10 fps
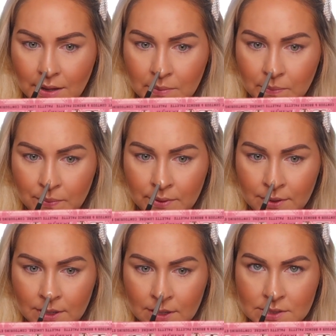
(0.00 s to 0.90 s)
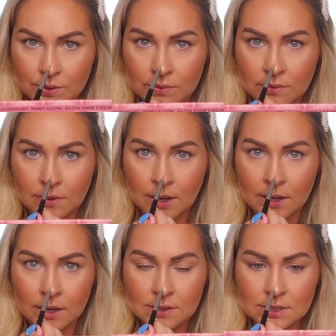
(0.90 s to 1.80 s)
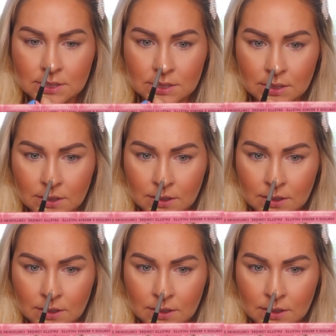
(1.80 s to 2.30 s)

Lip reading: and put it right